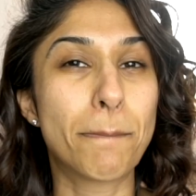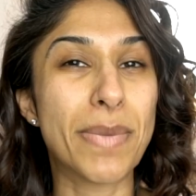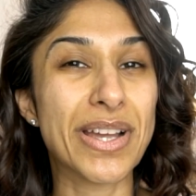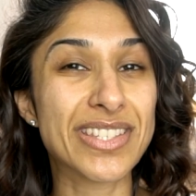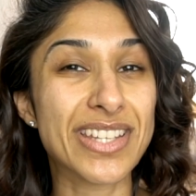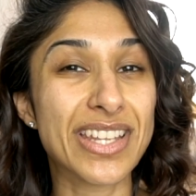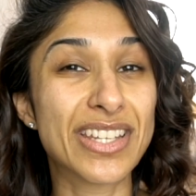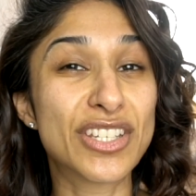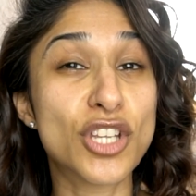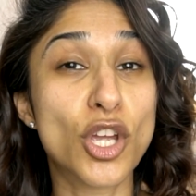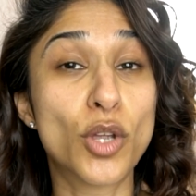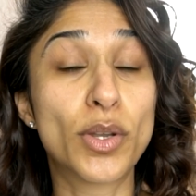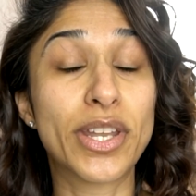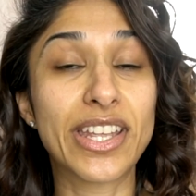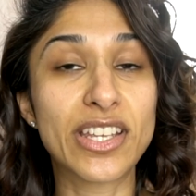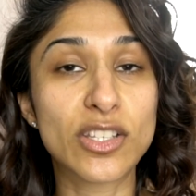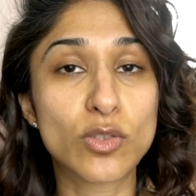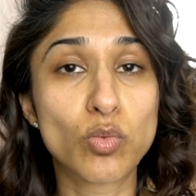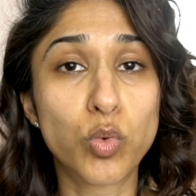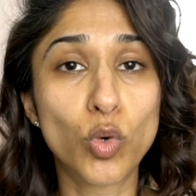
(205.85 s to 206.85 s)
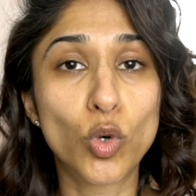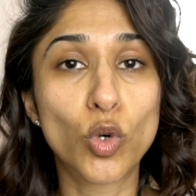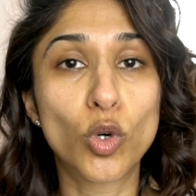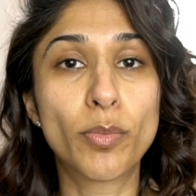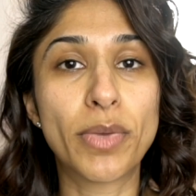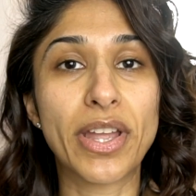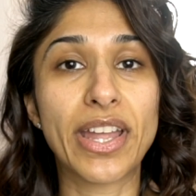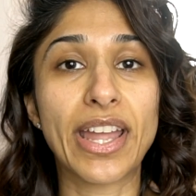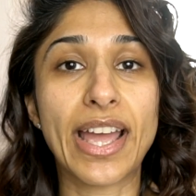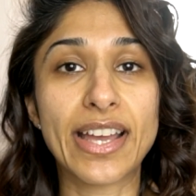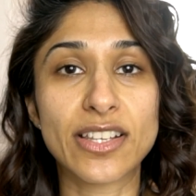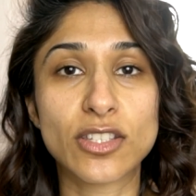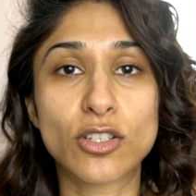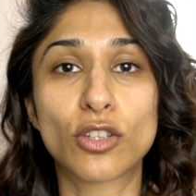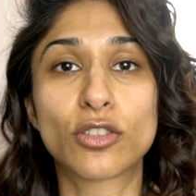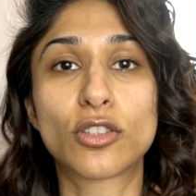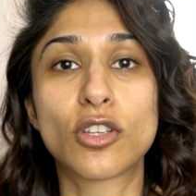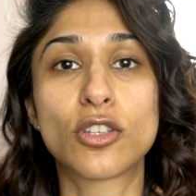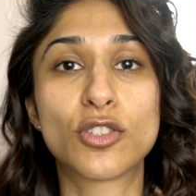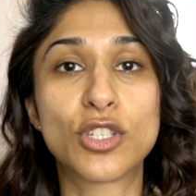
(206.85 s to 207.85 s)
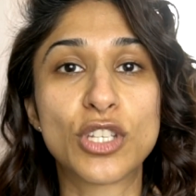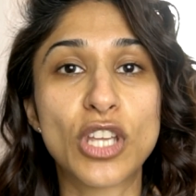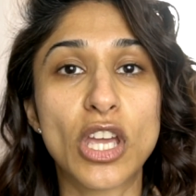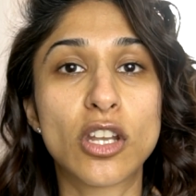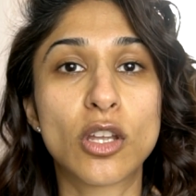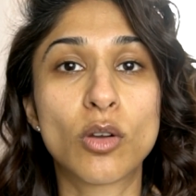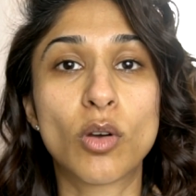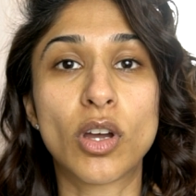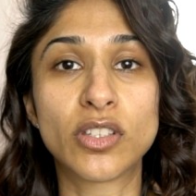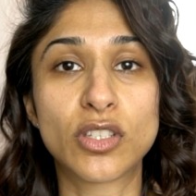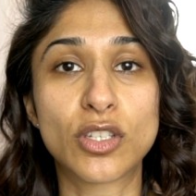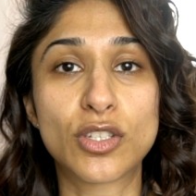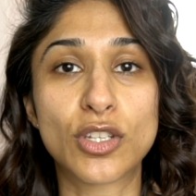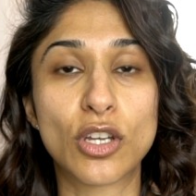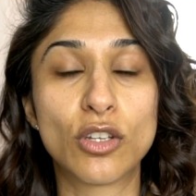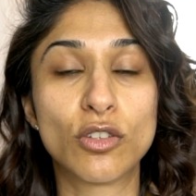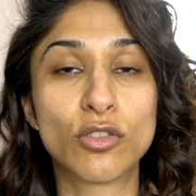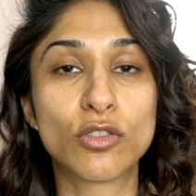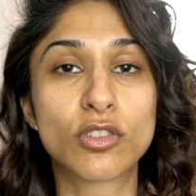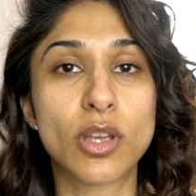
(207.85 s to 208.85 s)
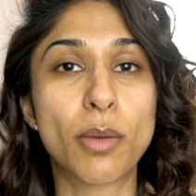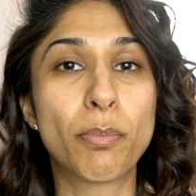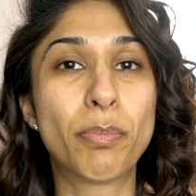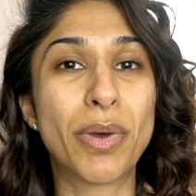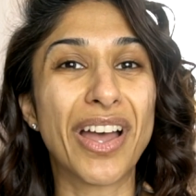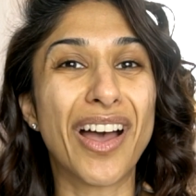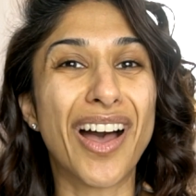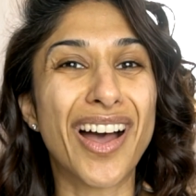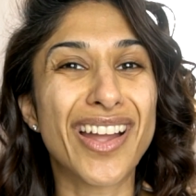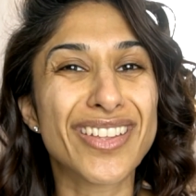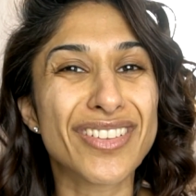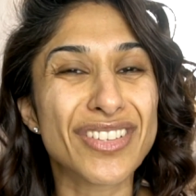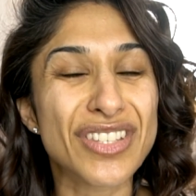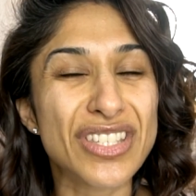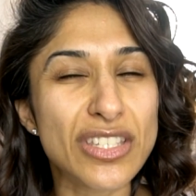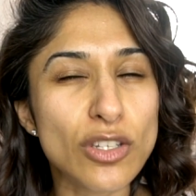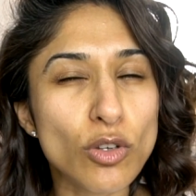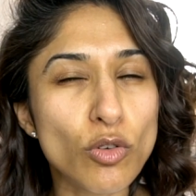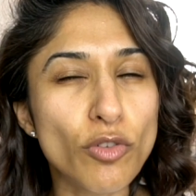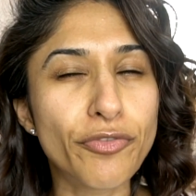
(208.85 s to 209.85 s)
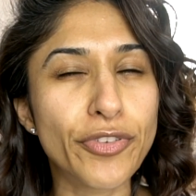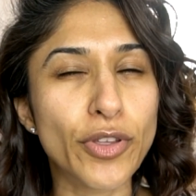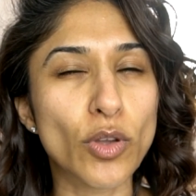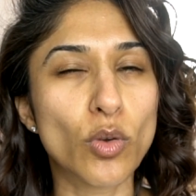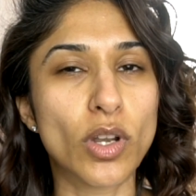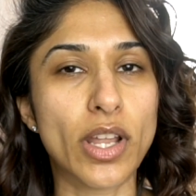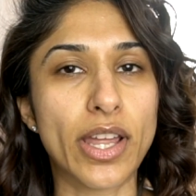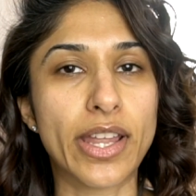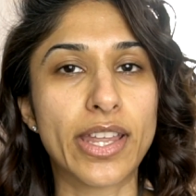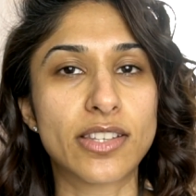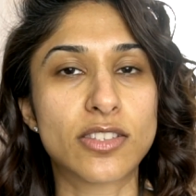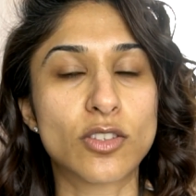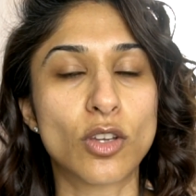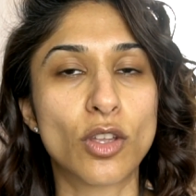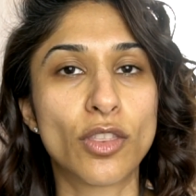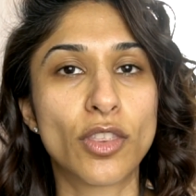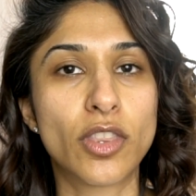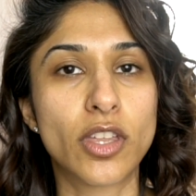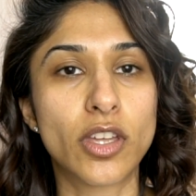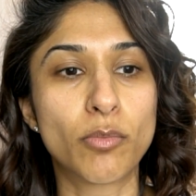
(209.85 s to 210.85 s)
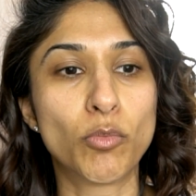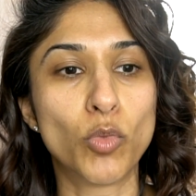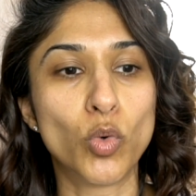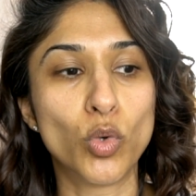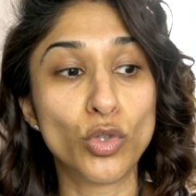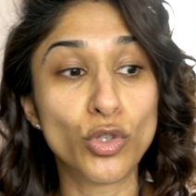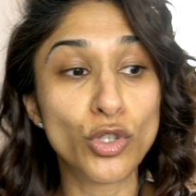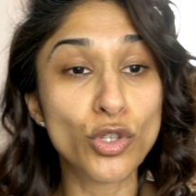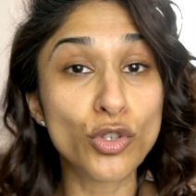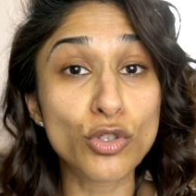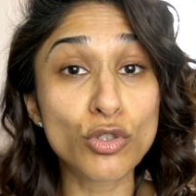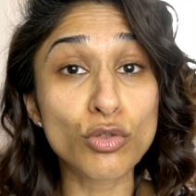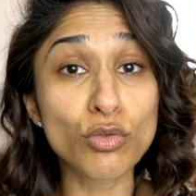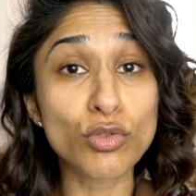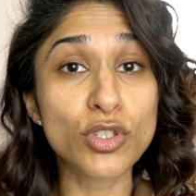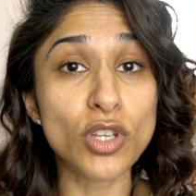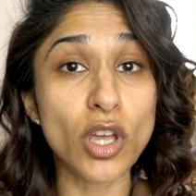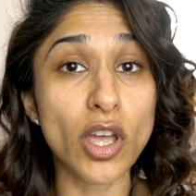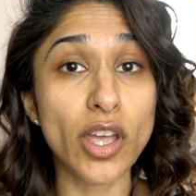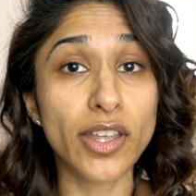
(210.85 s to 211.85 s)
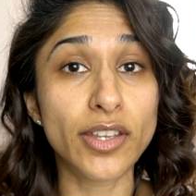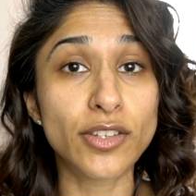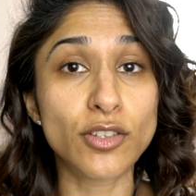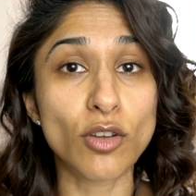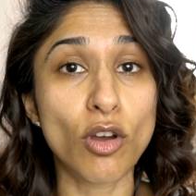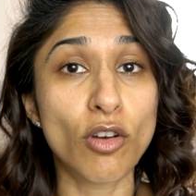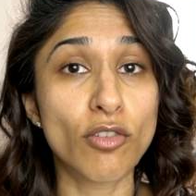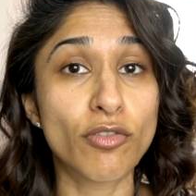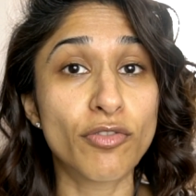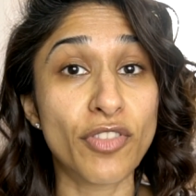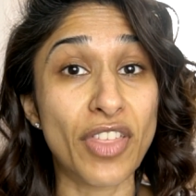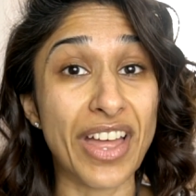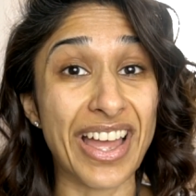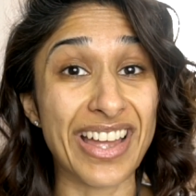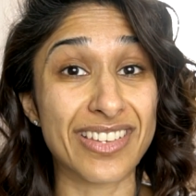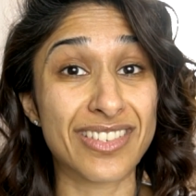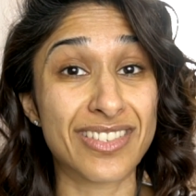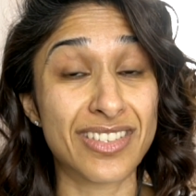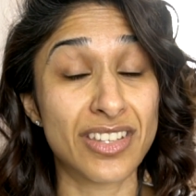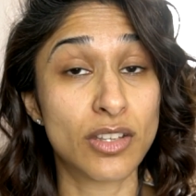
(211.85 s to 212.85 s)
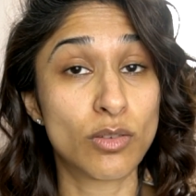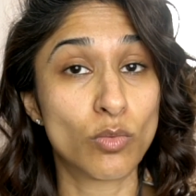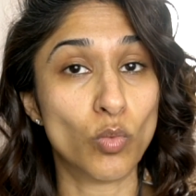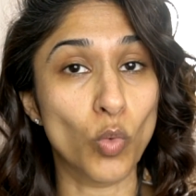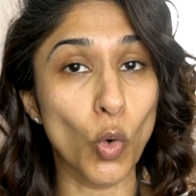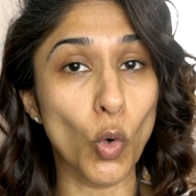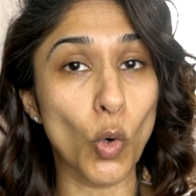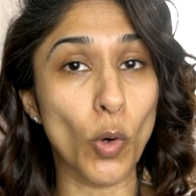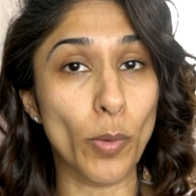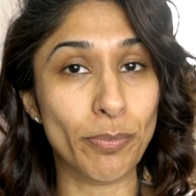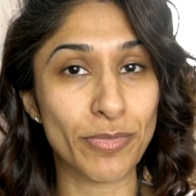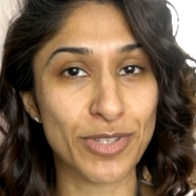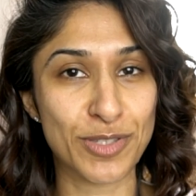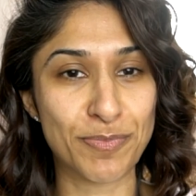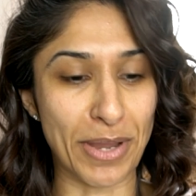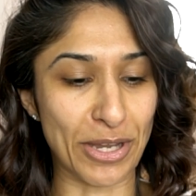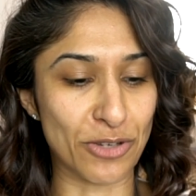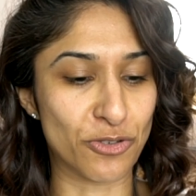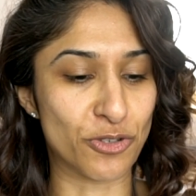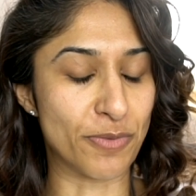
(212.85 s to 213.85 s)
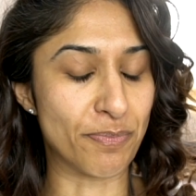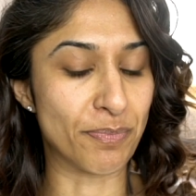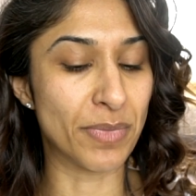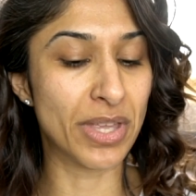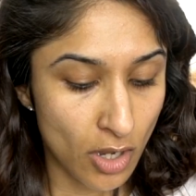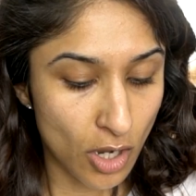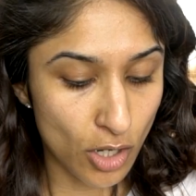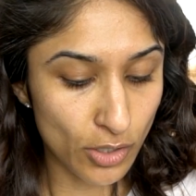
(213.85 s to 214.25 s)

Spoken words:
My skin tone is warm, it has got those yellow undertones, but I still feel like it's on the more neutral side of that warm spectrum.